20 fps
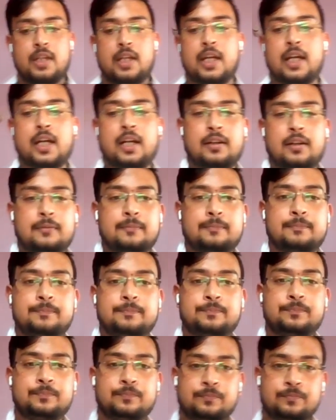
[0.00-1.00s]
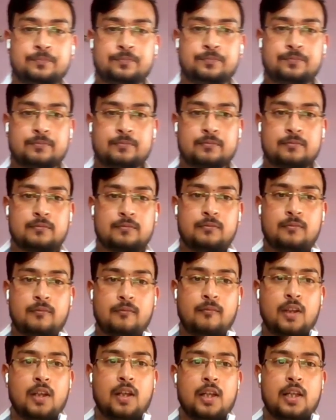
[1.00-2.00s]
And
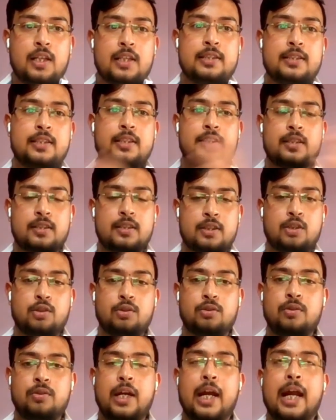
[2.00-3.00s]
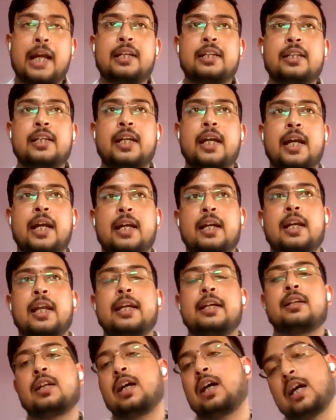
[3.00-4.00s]
so at the end, like
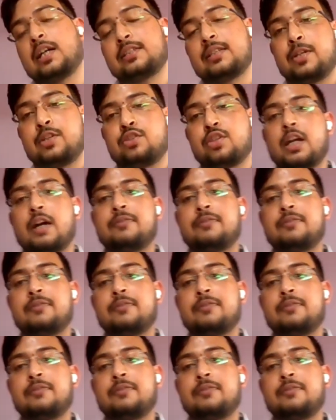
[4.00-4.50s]
as I mentioned,